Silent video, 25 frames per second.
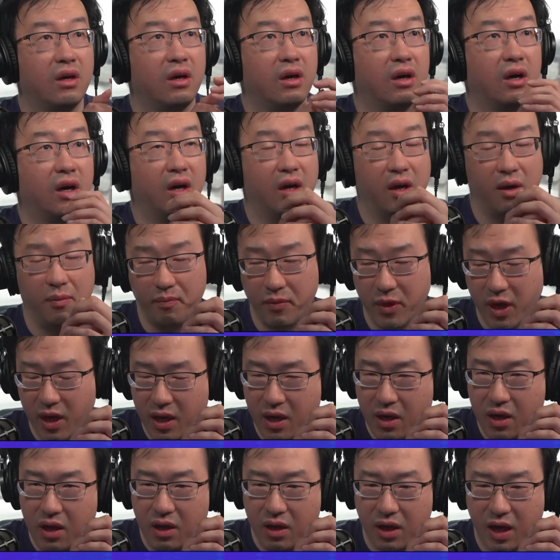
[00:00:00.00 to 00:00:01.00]
on.
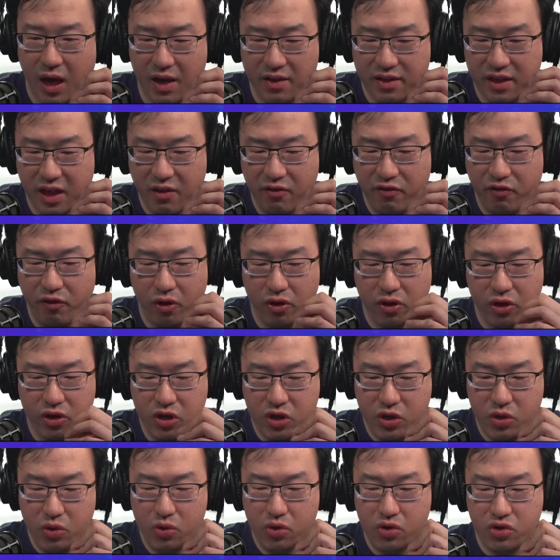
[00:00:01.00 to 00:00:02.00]
I think for the
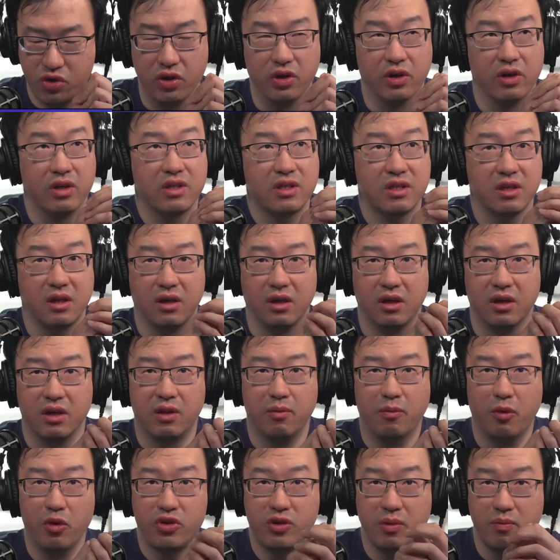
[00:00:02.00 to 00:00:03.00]
users, the
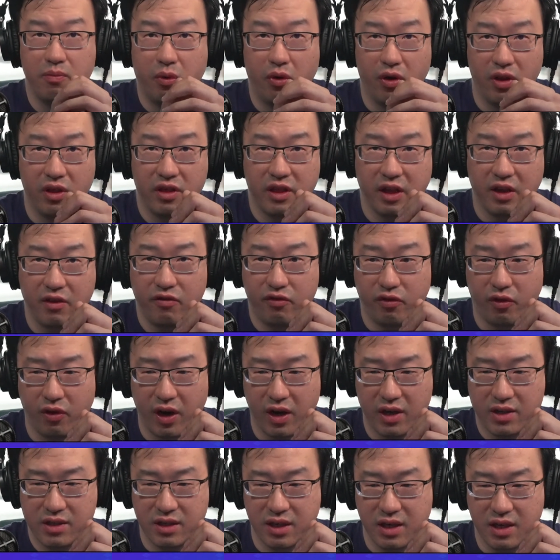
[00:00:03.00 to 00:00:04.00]
most important thing for
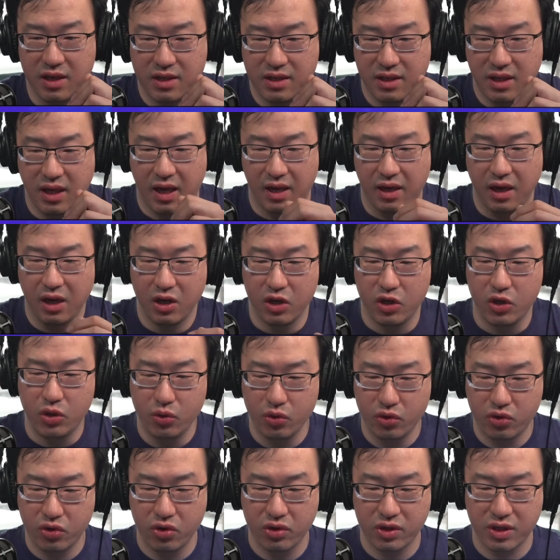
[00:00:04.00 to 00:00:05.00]
us is that
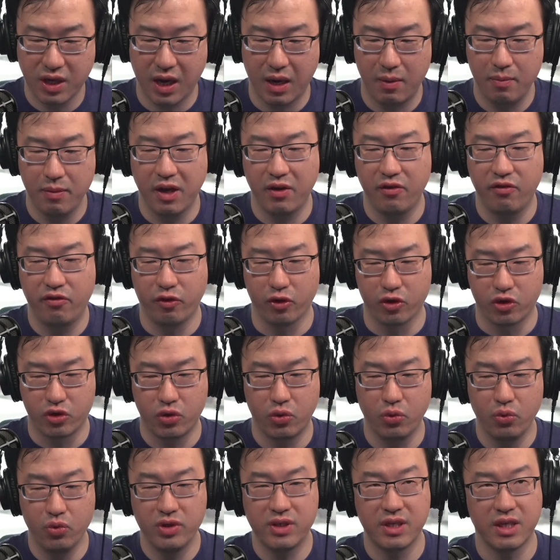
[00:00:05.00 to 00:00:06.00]
users come in for
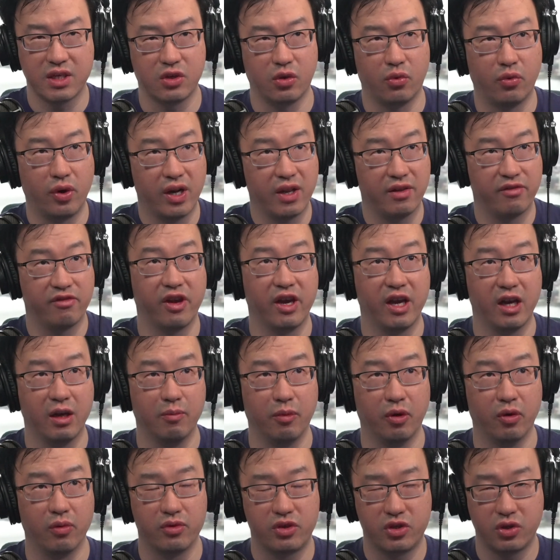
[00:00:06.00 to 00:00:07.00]
tools that's already
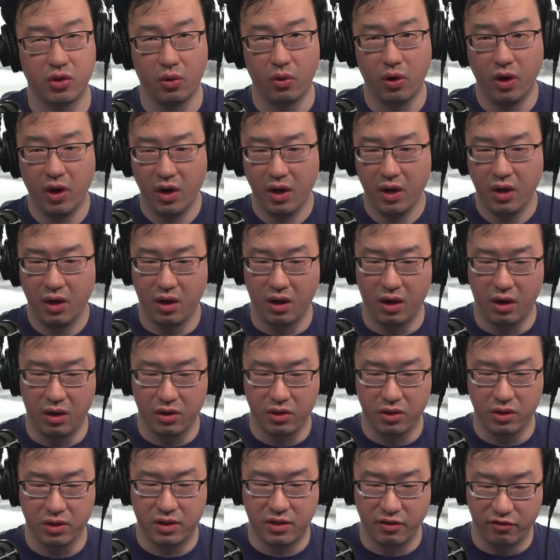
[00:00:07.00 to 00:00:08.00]
available. So
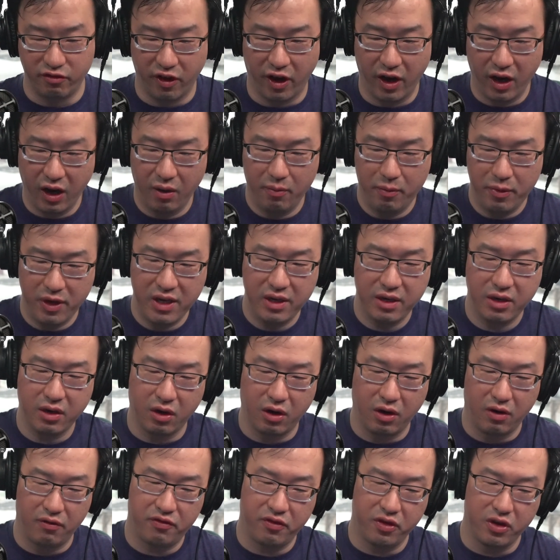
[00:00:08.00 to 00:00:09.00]
the development
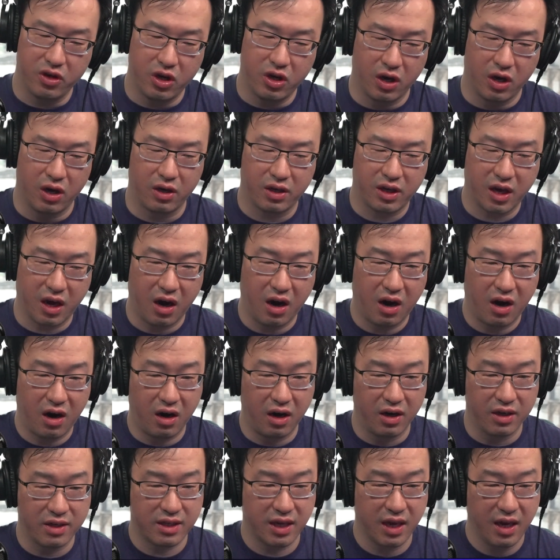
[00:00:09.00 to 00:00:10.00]
of
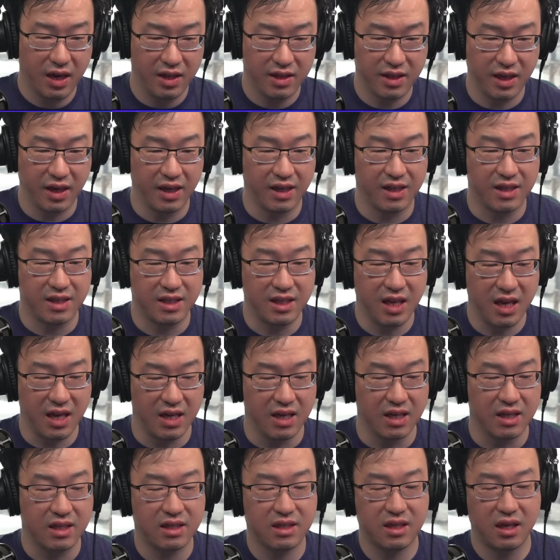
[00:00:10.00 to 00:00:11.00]
cards that
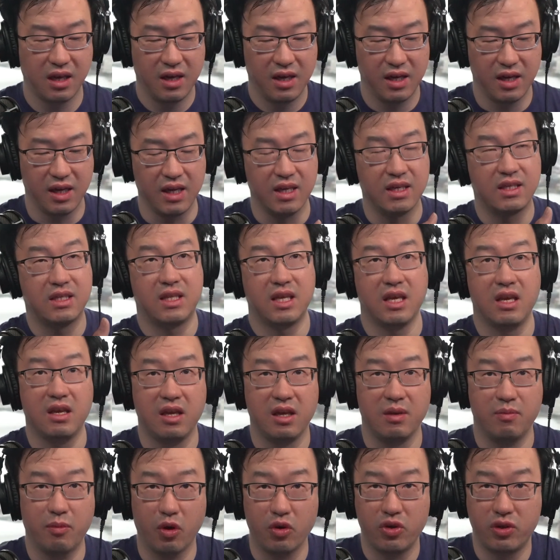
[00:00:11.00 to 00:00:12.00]
exist is the
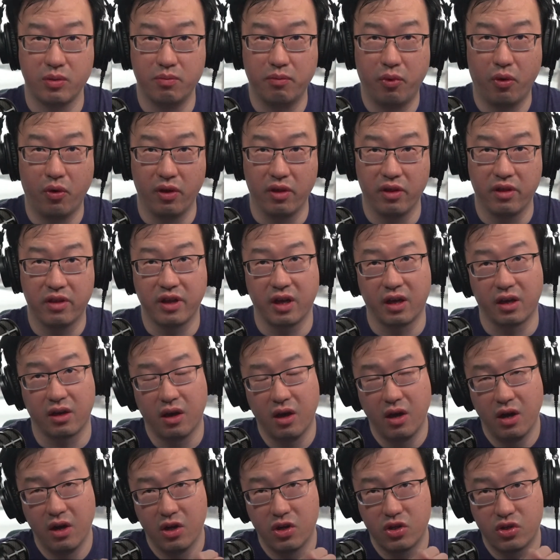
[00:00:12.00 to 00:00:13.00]
most important thing.
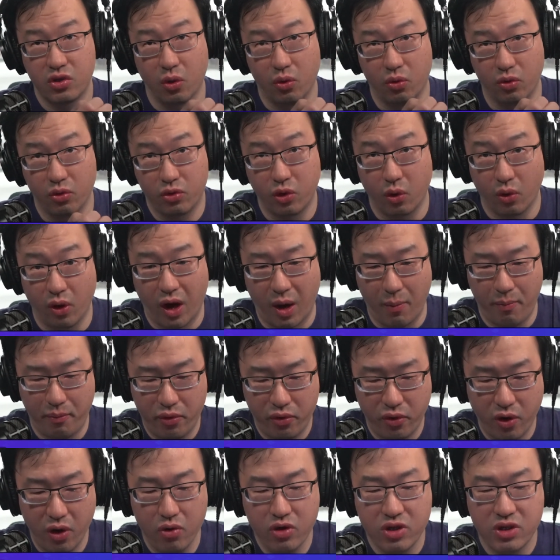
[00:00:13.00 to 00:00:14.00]
So the
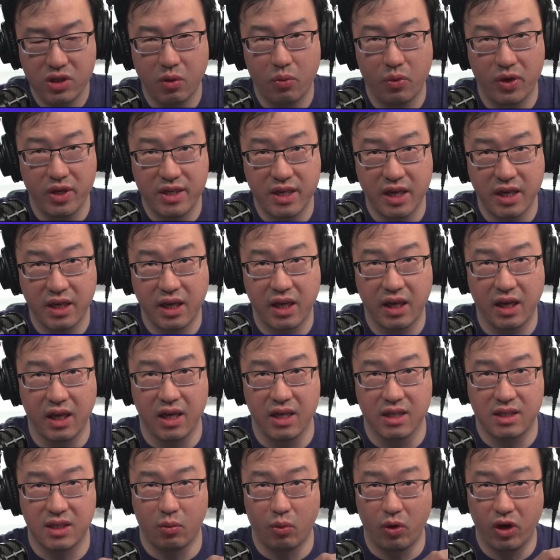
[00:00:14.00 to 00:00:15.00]
approach that we're taking
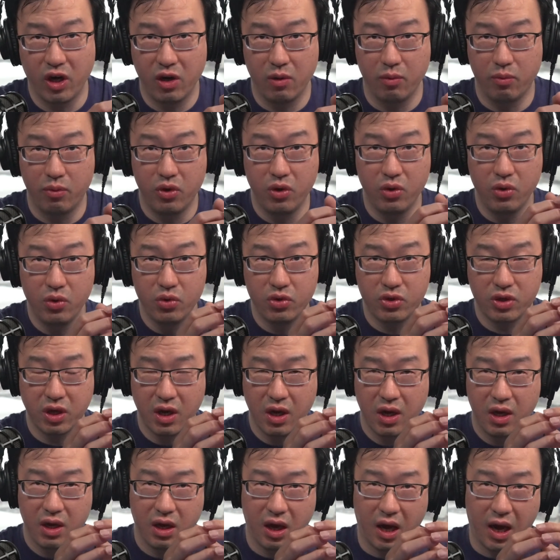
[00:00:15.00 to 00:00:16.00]
is that we're going to use
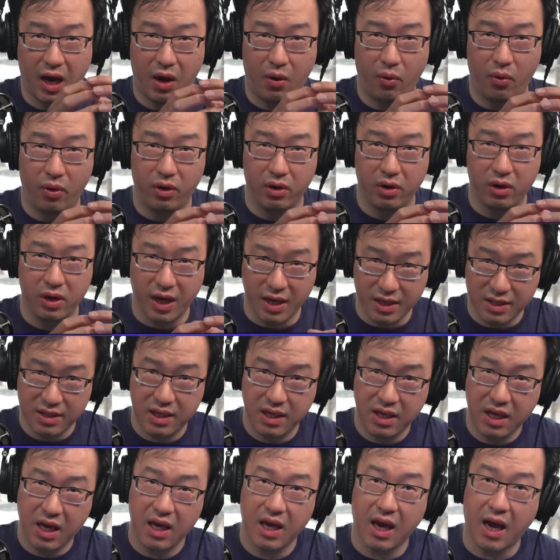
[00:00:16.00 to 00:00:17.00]
our
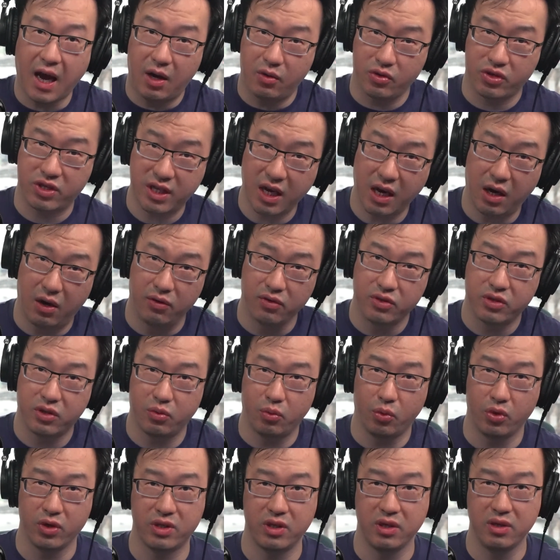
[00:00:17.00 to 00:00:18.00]
SDK ourselves
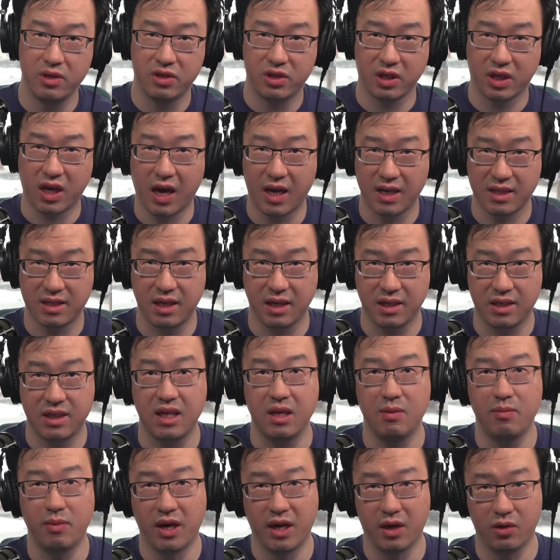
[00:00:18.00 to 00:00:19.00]
within the Cardstack
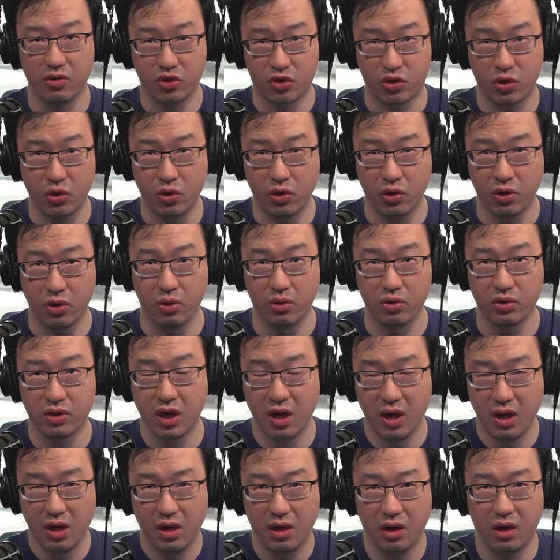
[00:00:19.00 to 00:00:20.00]
team and our studios
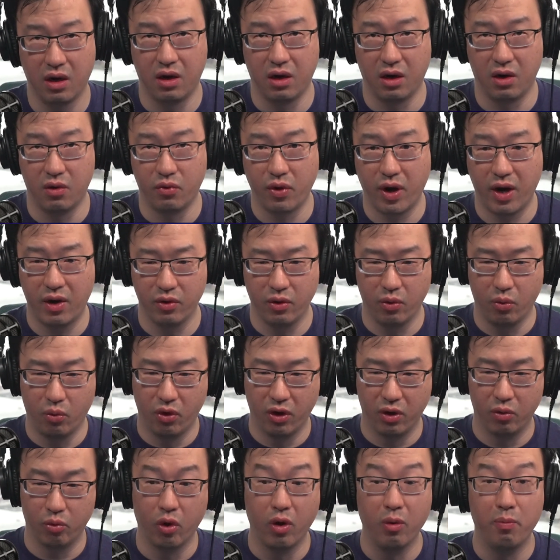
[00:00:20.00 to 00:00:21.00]
around the
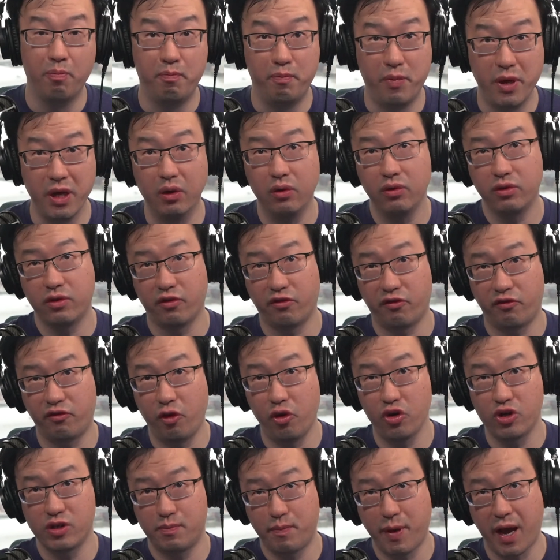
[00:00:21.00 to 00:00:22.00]
world. We'll build the
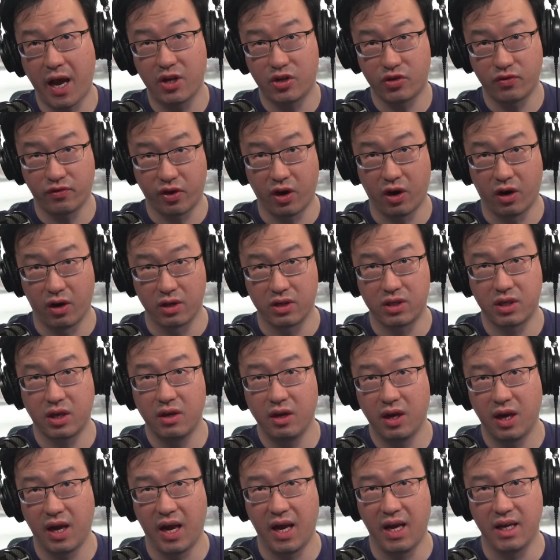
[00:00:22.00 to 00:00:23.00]
first batch of cards
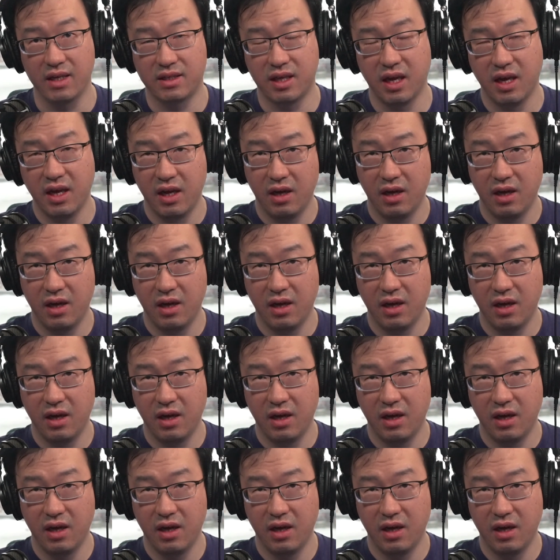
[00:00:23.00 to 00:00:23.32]
as